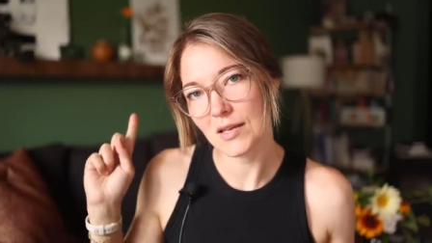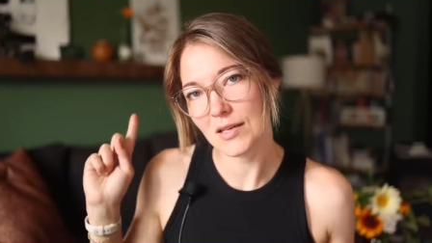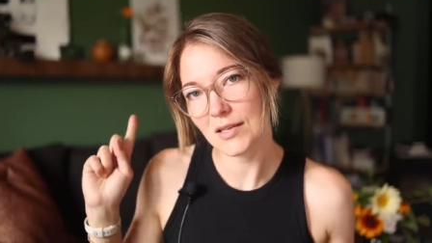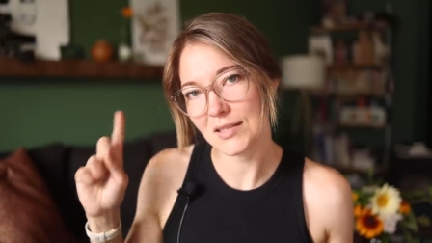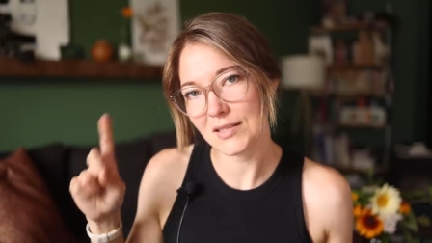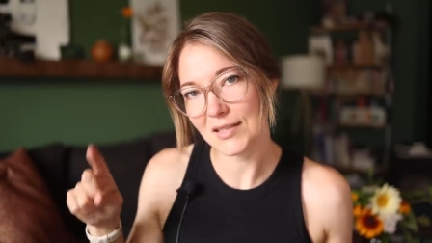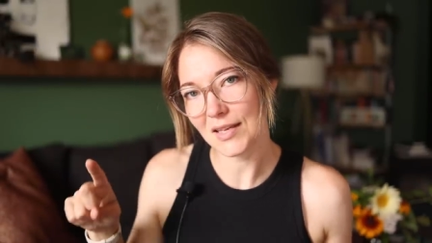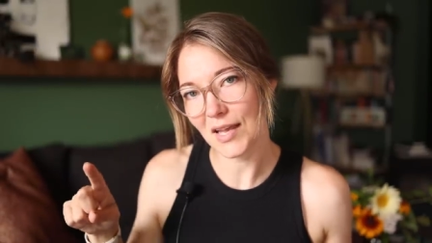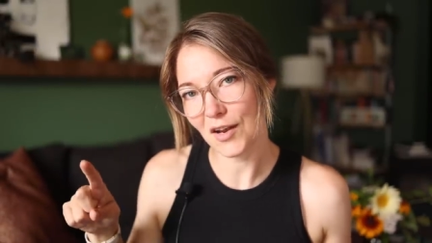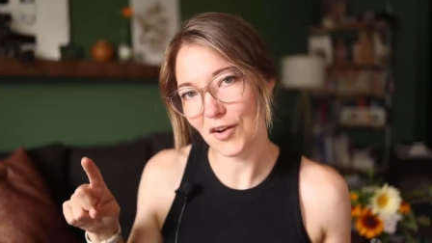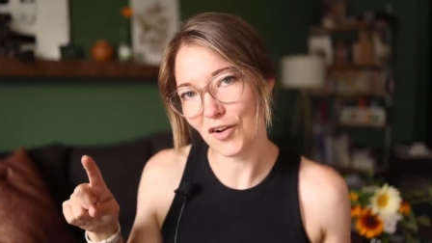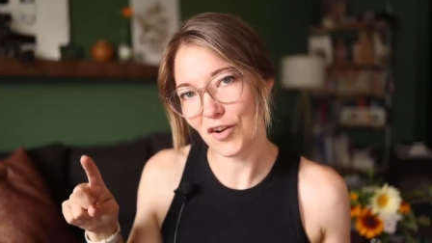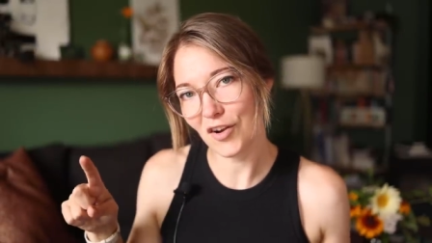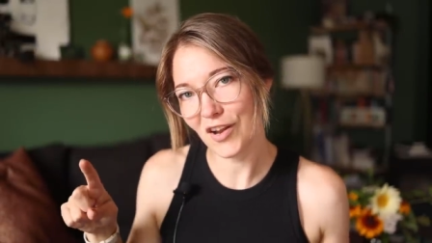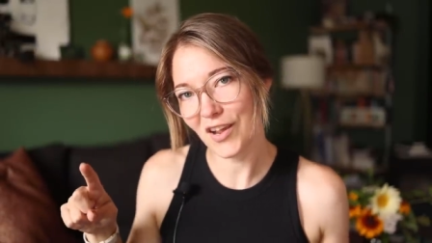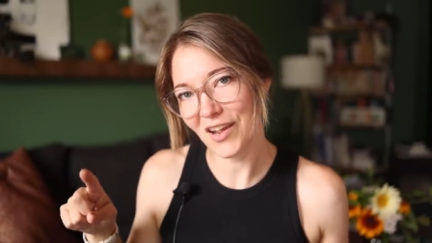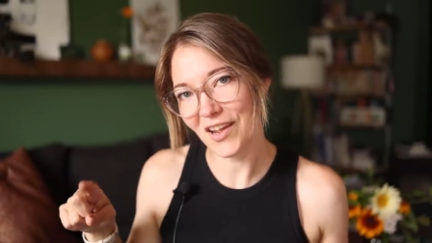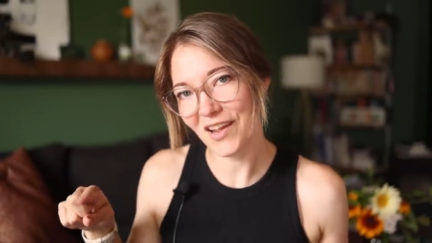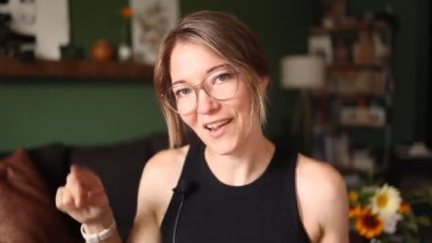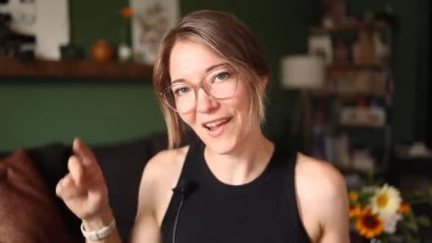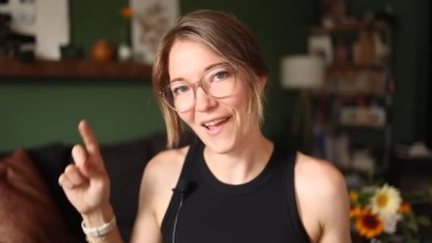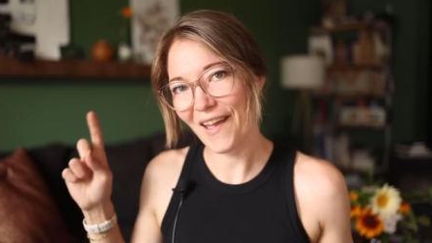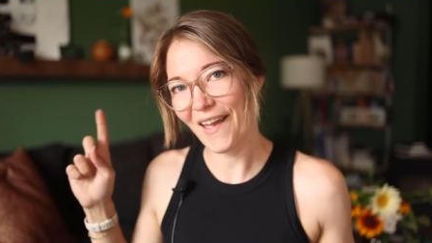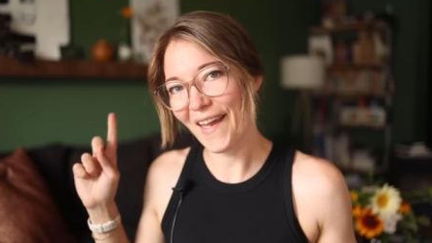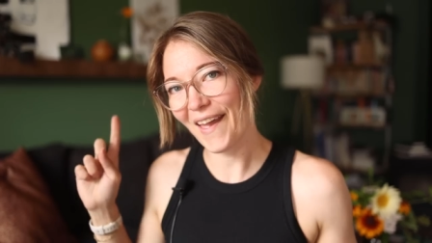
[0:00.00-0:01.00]

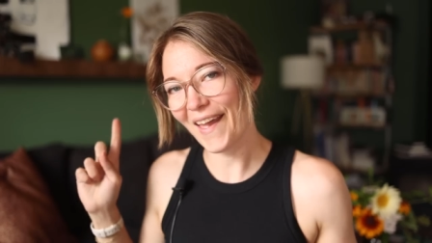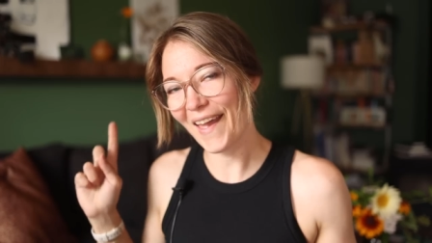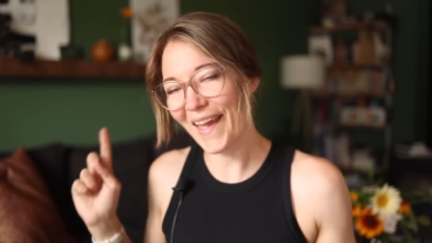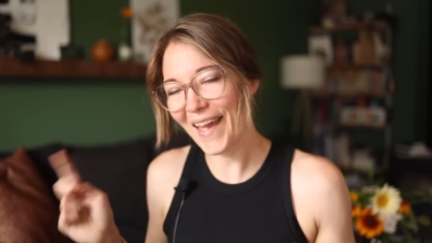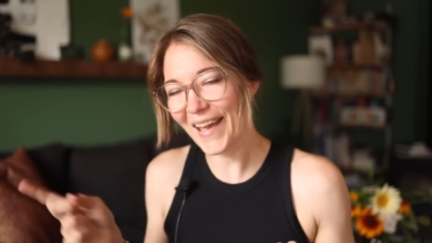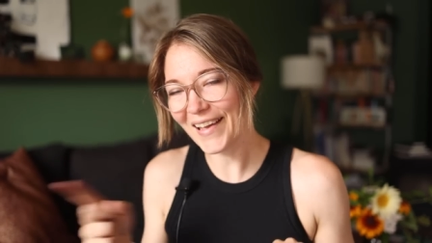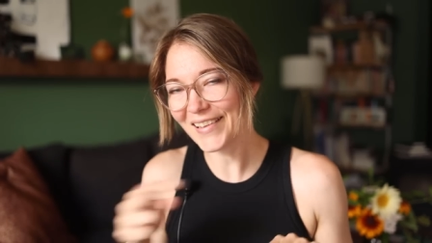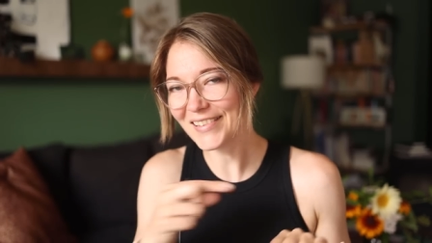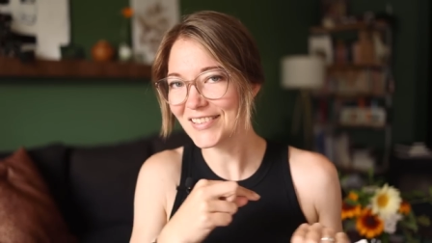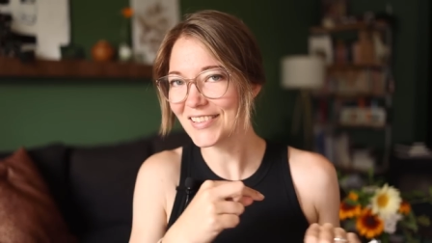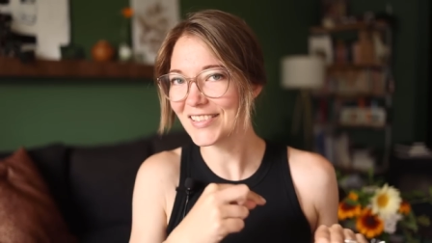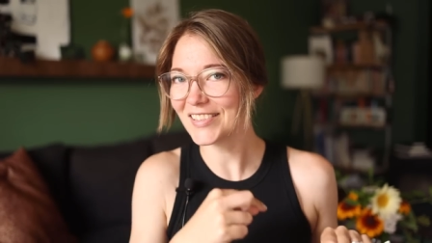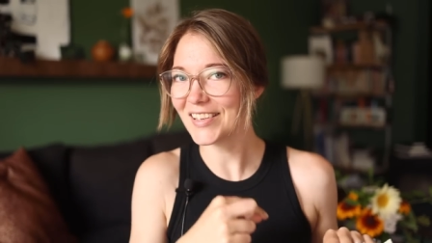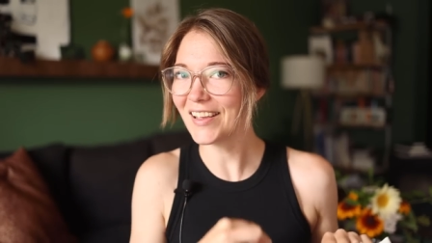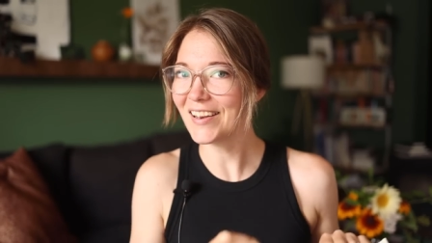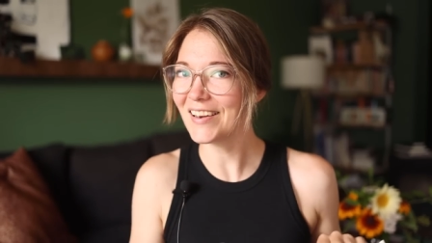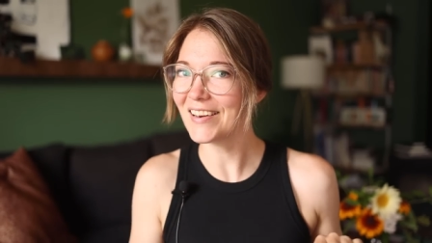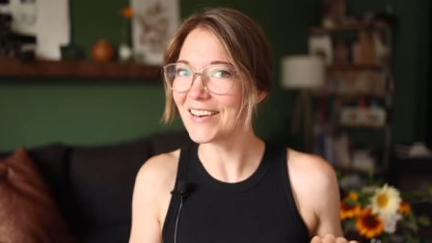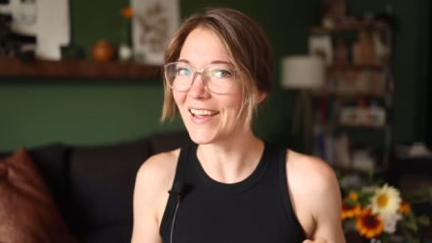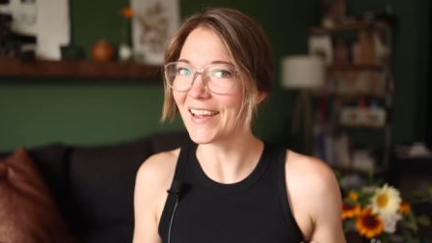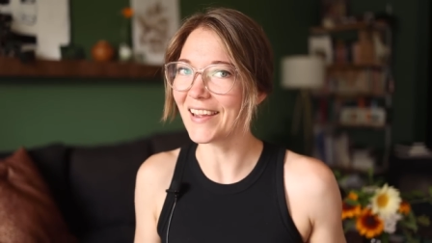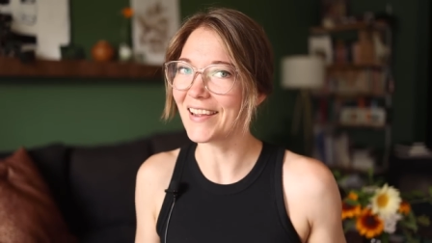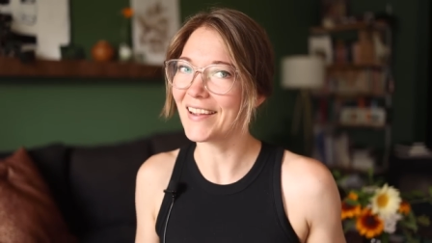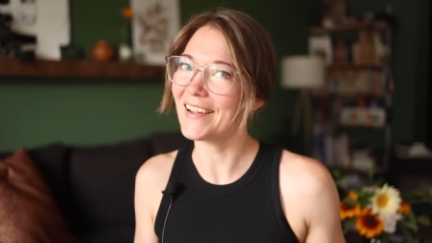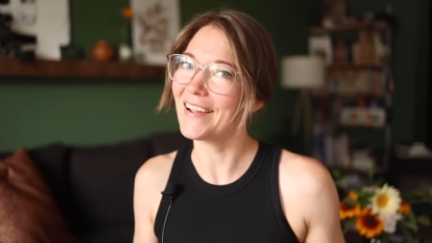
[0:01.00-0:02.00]
Saturday, and
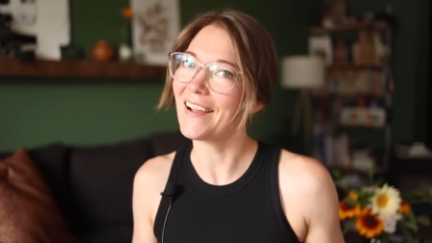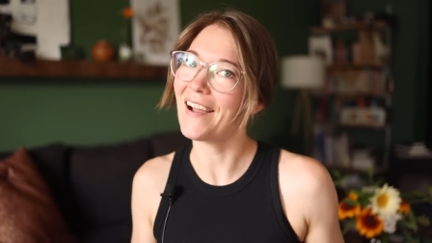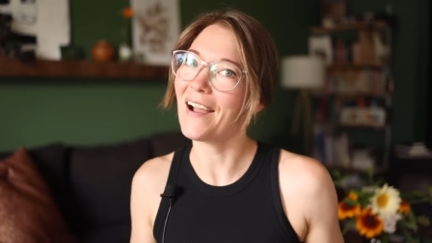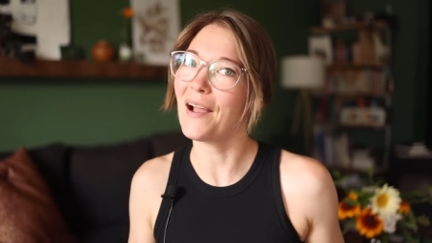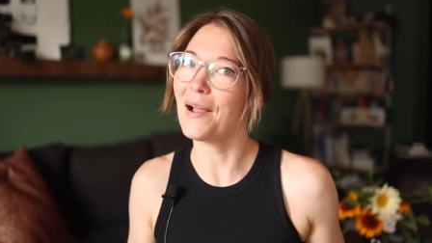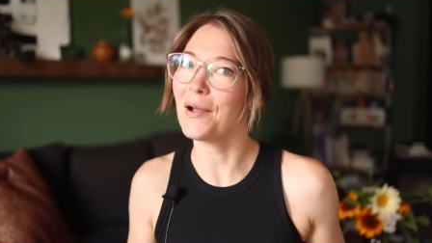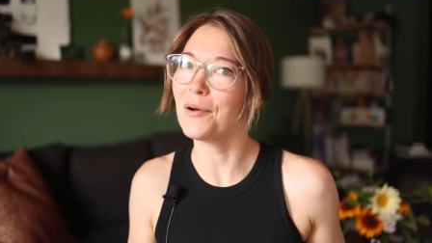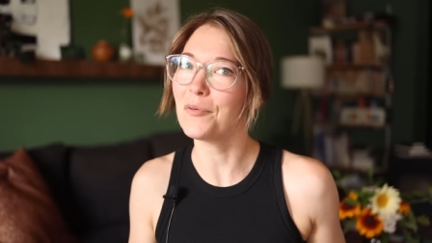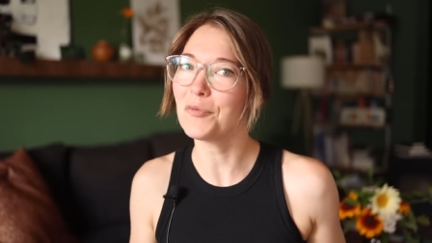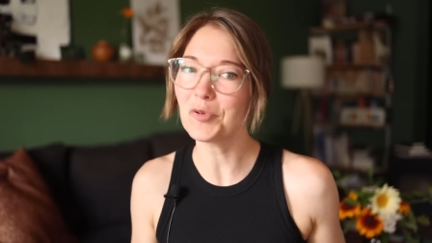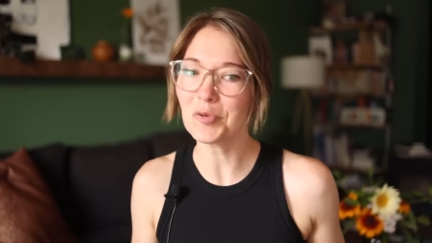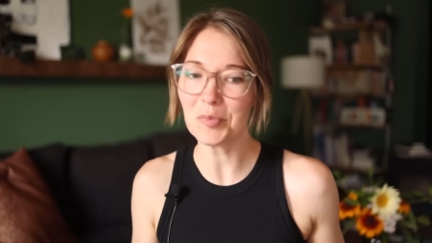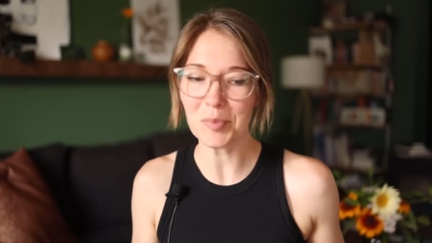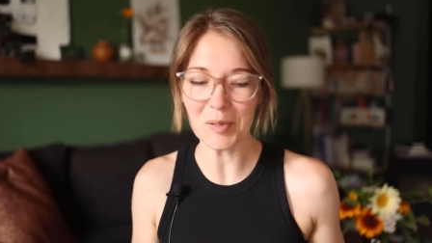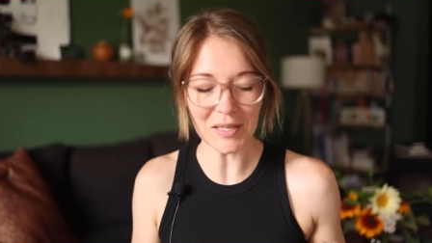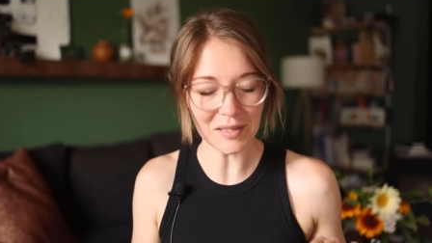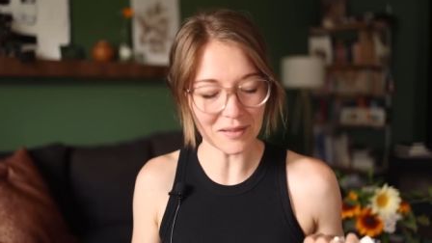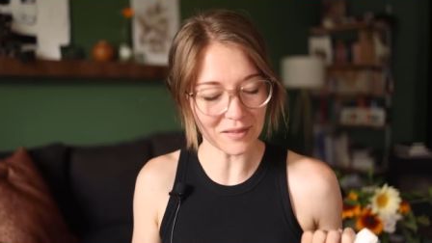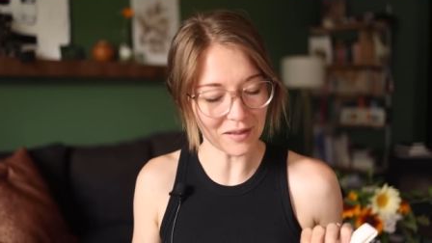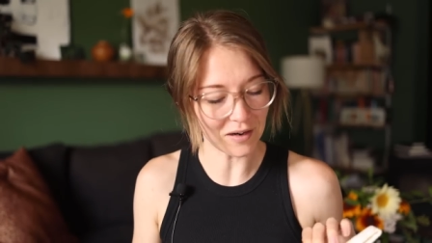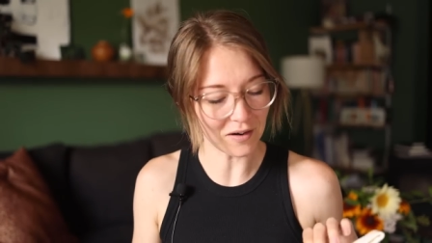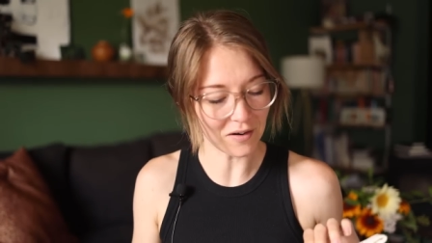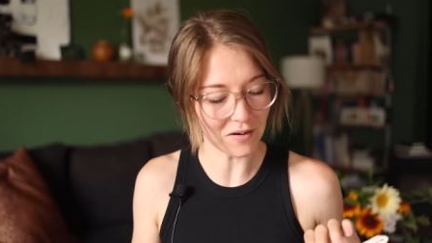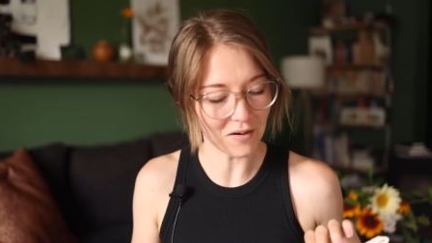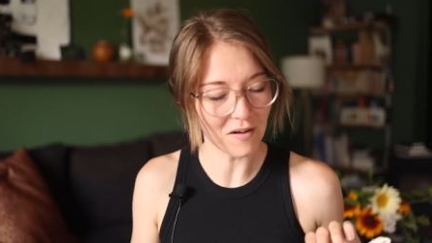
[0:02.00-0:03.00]
Sunday, I will be
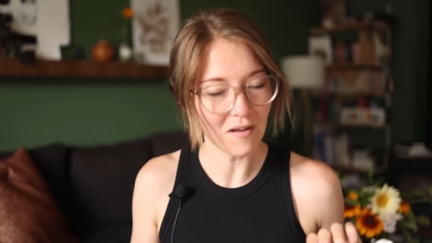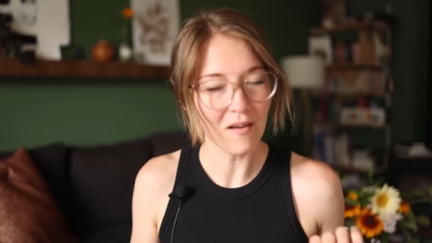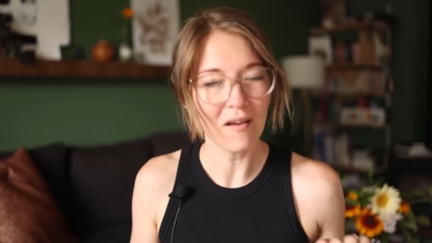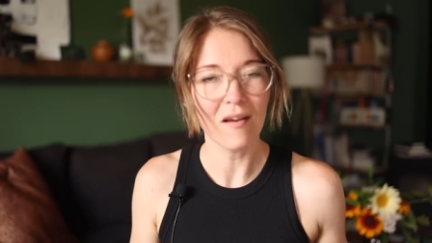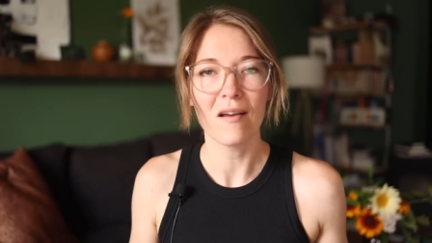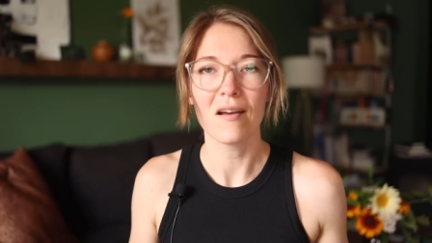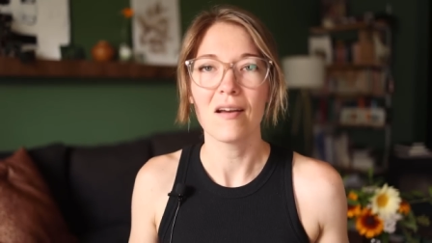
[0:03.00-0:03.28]
there